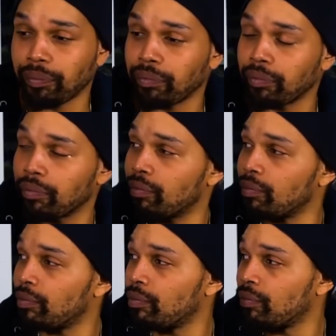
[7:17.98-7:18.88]

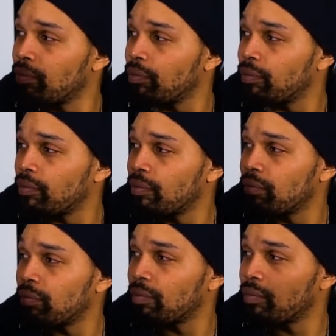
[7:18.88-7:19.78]

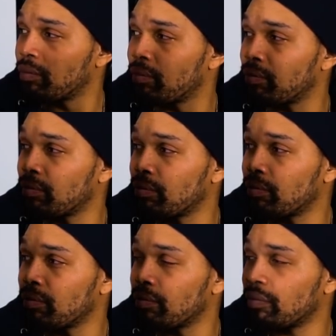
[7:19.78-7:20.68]

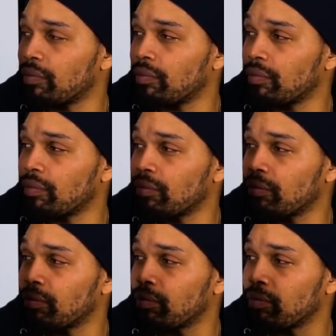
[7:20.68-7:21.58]

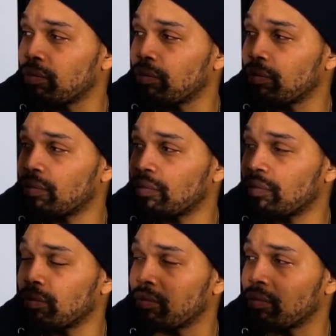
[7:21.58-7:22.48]

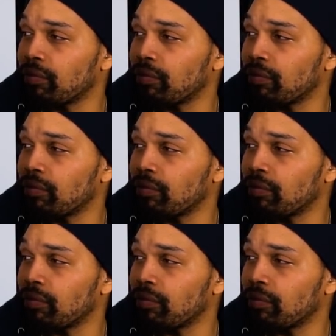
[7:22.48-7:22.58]
The person shown says nothing.